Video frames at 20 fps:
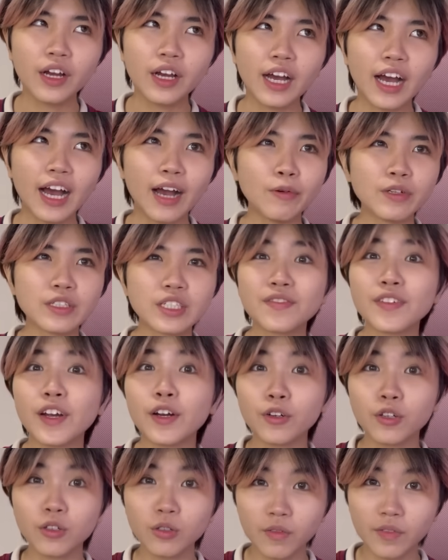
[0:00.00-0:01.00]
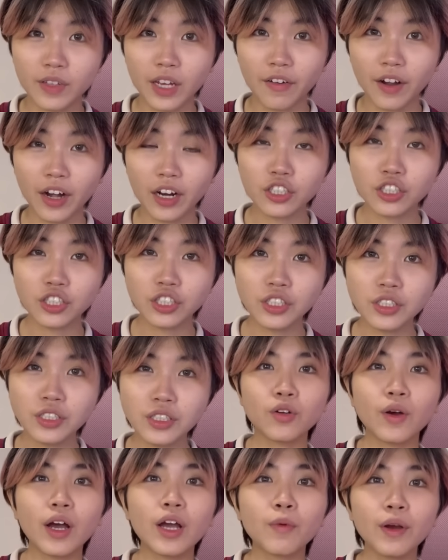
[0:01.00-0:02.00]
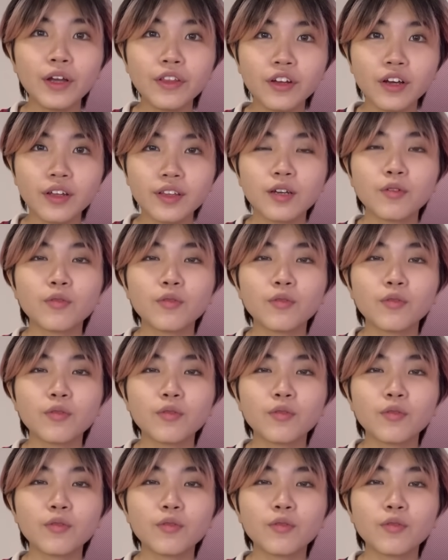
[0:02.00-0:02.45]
I wasn't very good with directions. So I went on it